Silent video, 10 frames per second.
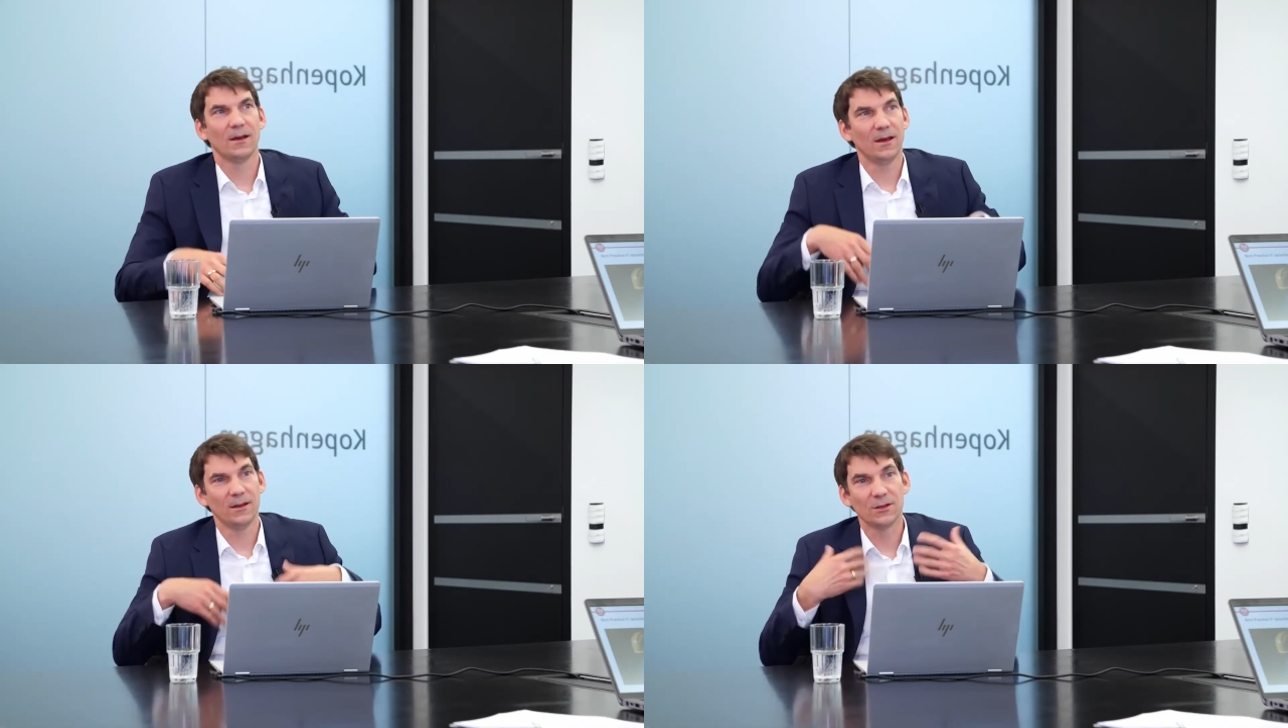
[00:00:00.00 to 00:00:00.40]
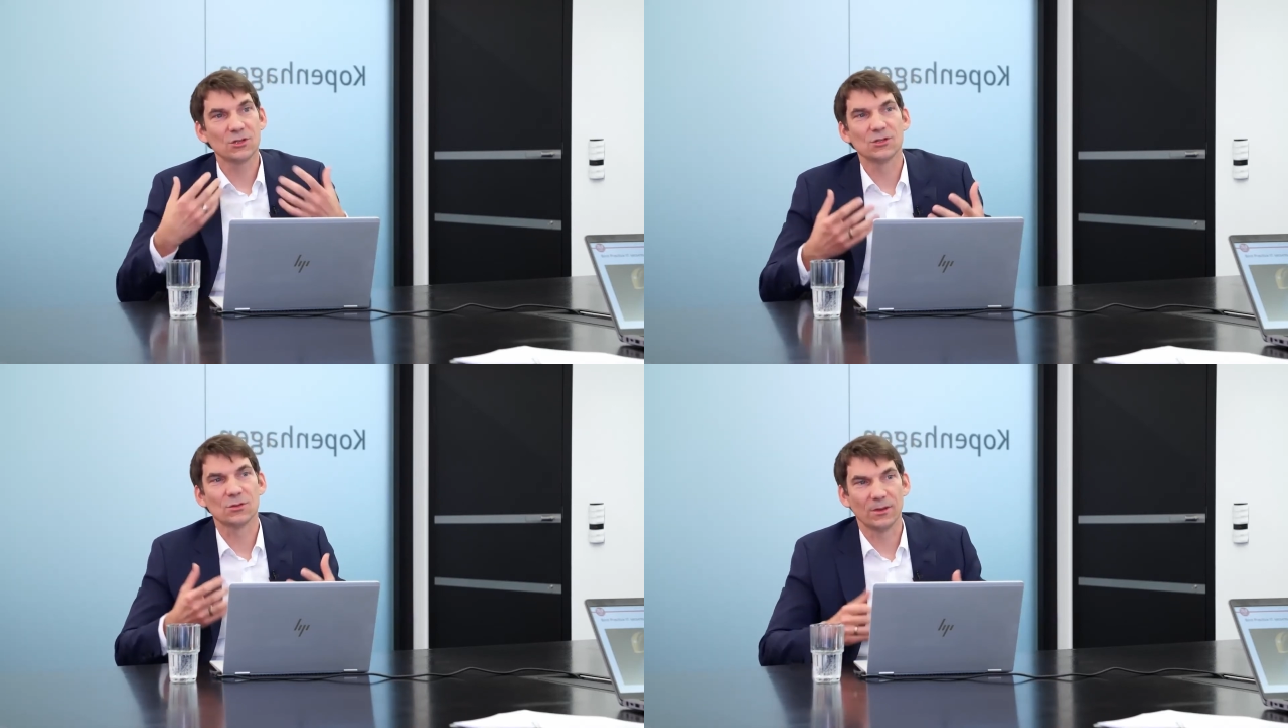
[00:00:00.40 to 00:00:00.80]
In
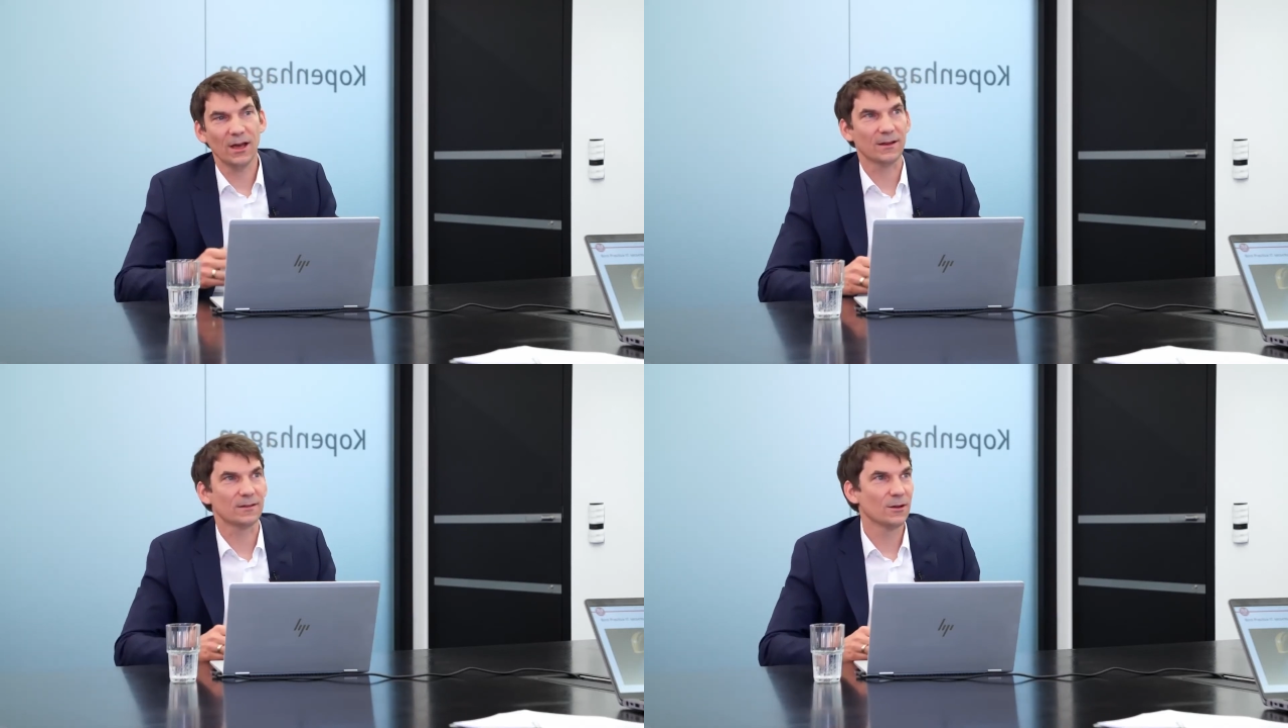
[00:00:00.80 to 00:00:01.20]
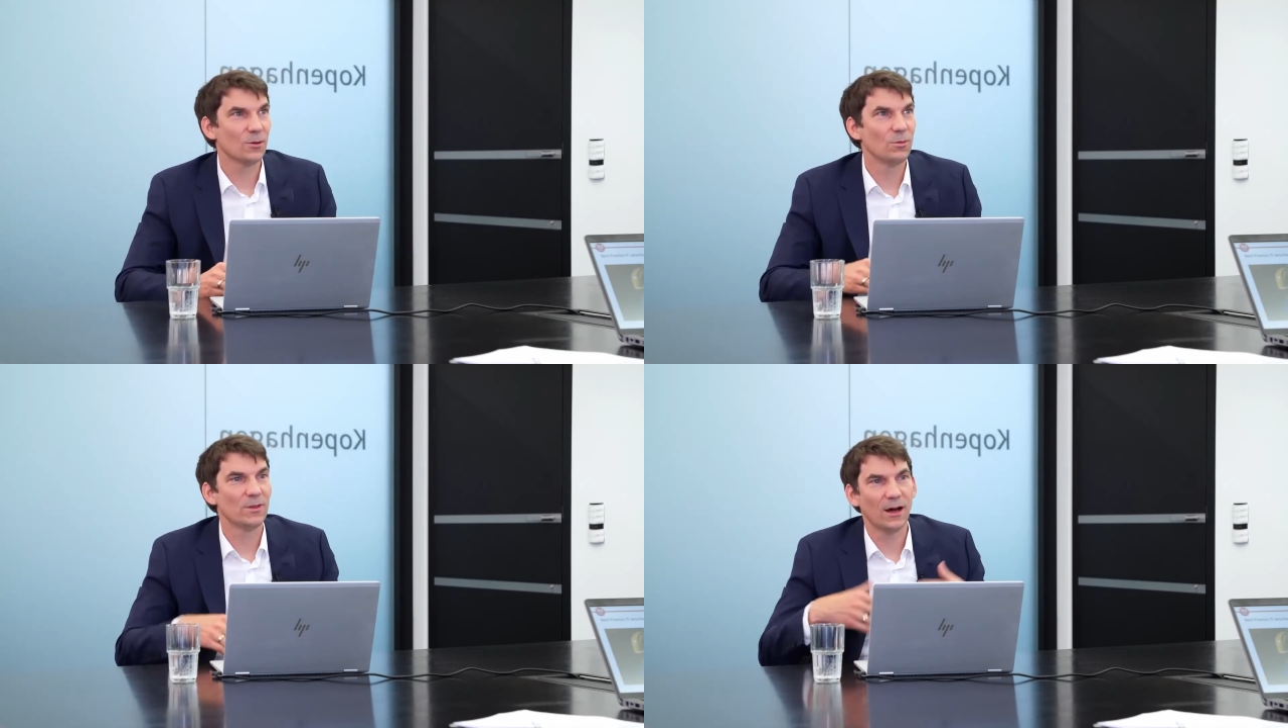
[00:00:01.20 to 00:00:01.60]
addition to that,
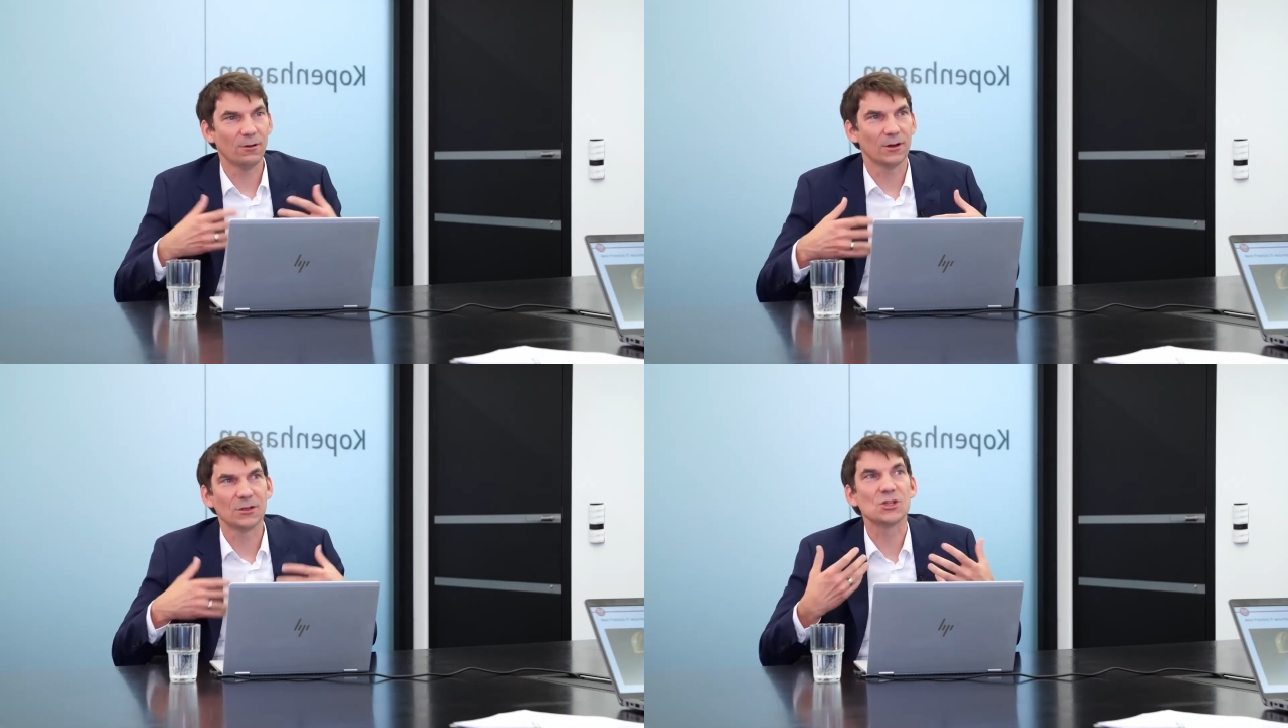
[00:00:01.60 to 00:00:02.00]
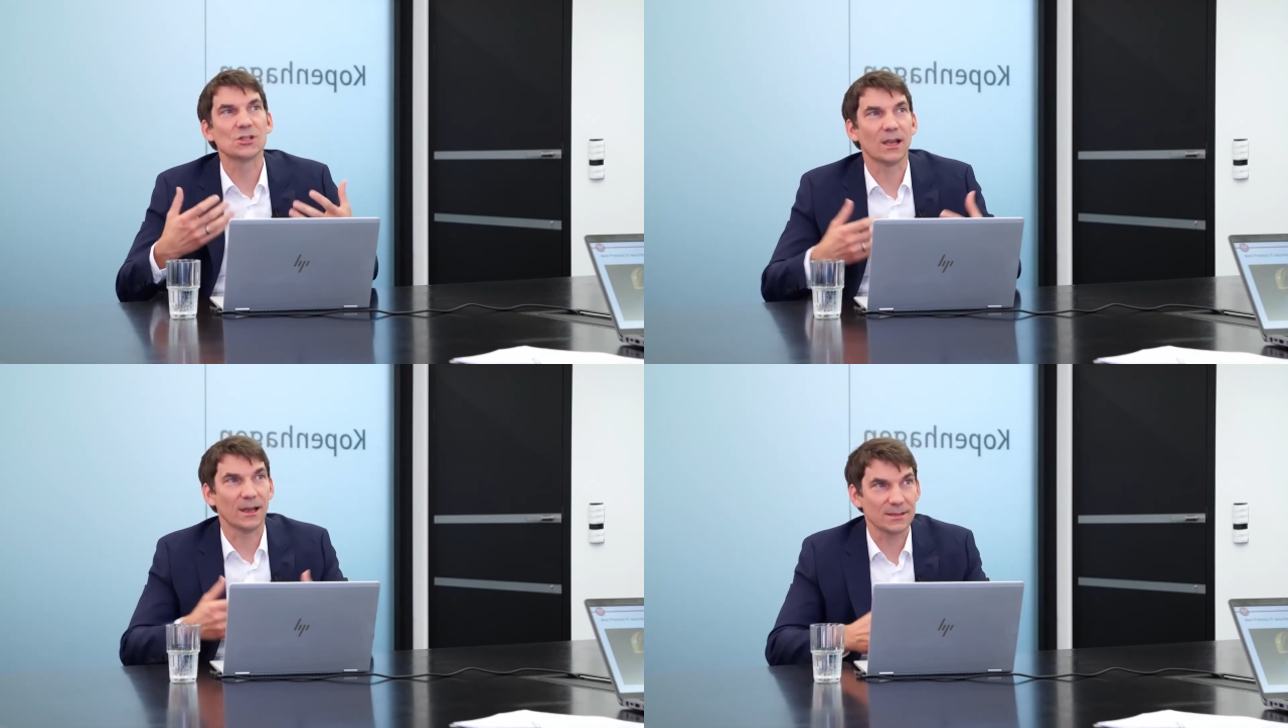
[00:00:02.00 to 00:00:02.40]
with our
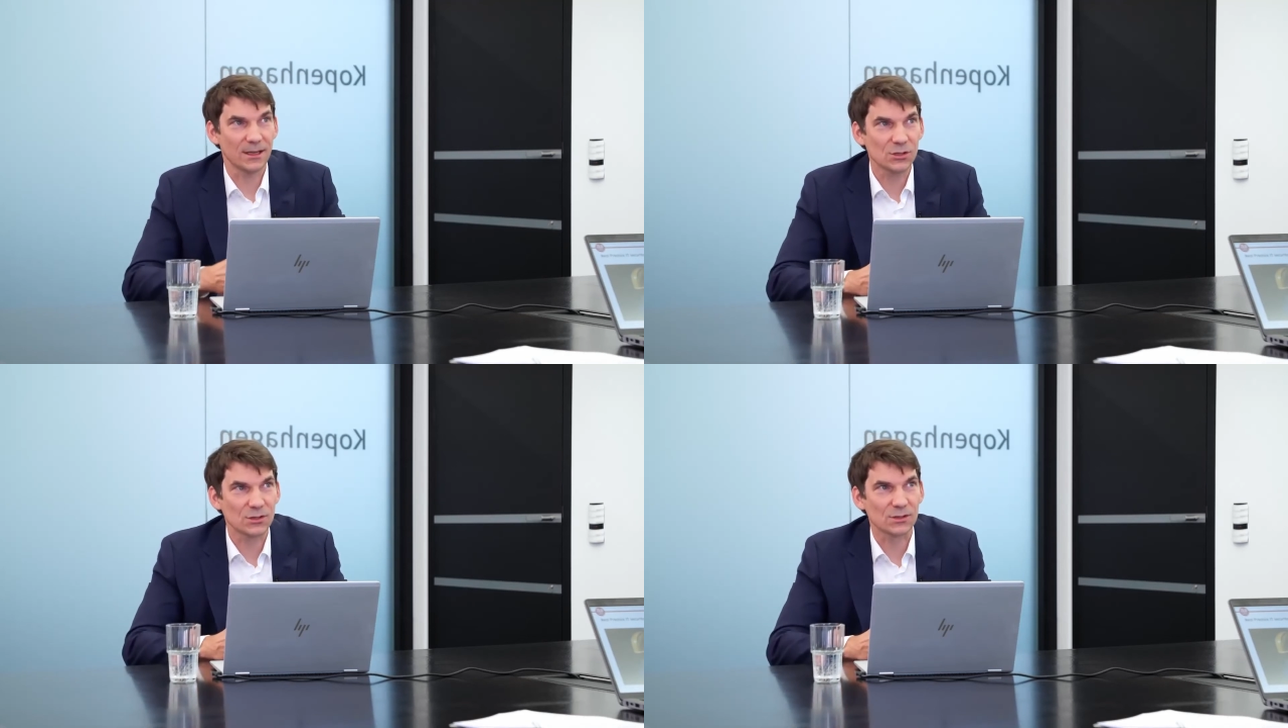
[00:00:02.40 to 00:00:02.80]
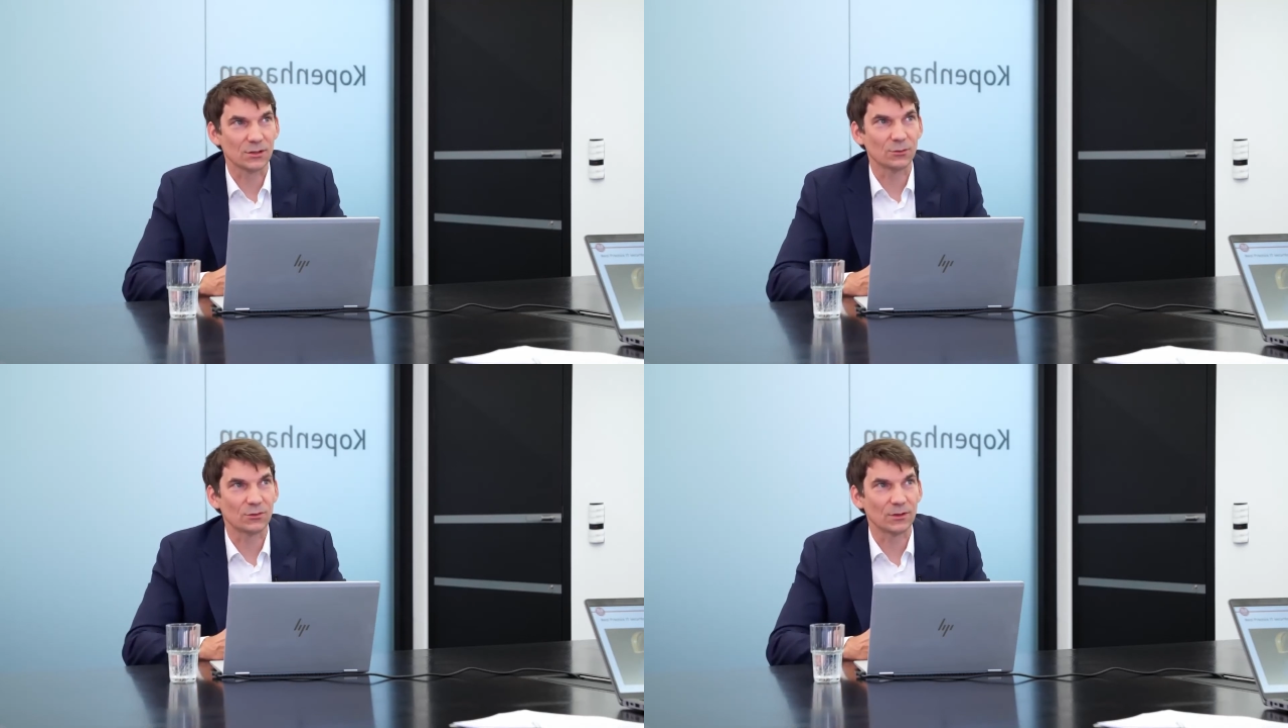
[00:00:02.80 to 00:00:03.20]
digitalization
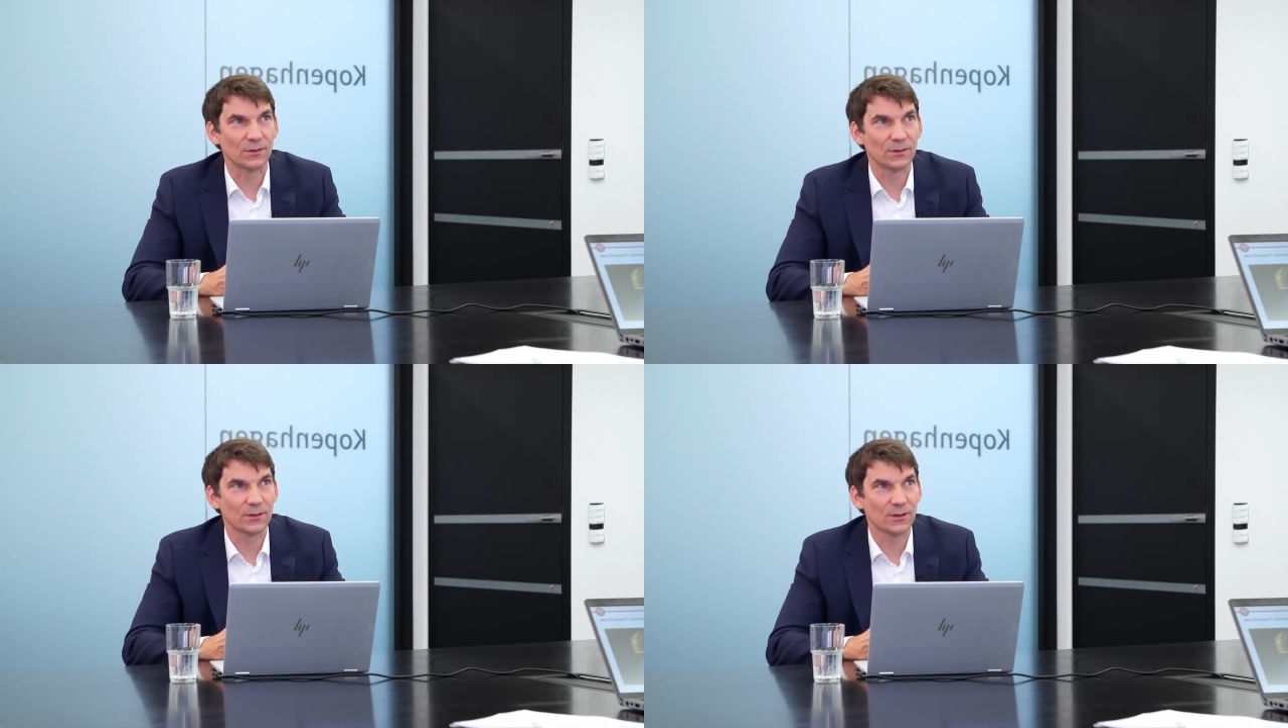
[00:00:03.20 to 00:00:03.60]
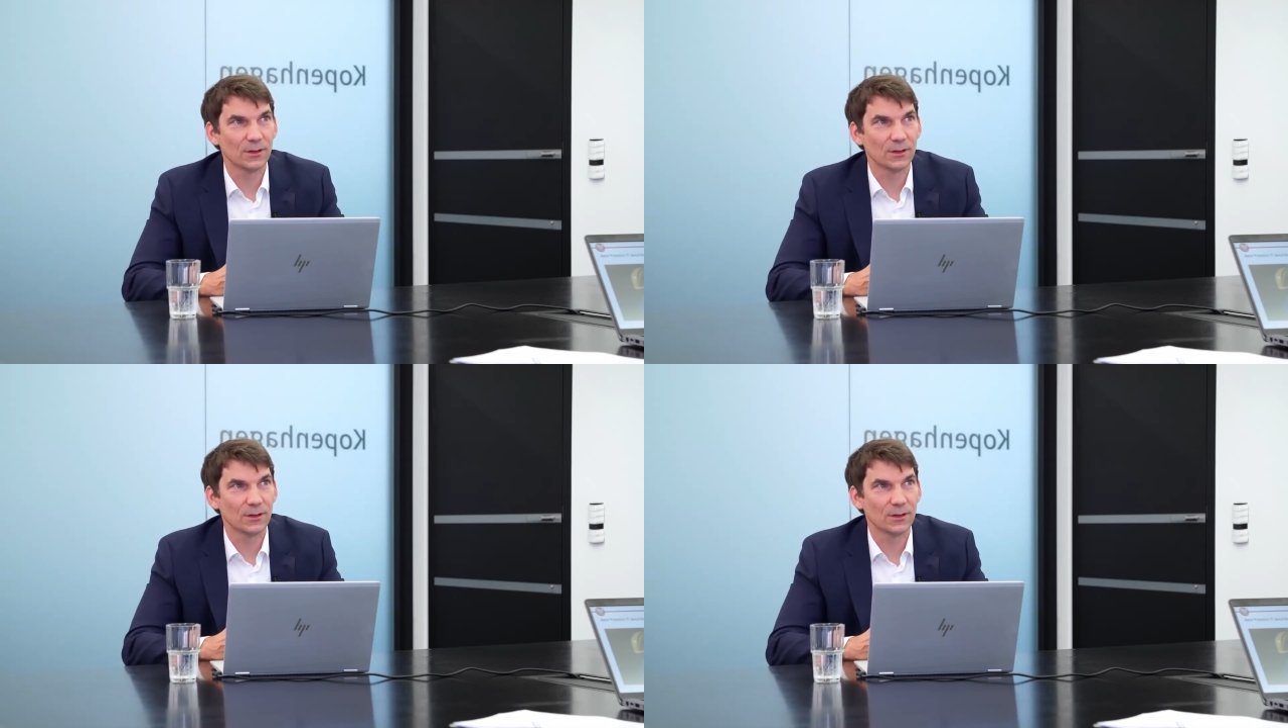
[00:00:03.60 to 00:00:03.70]
solutions,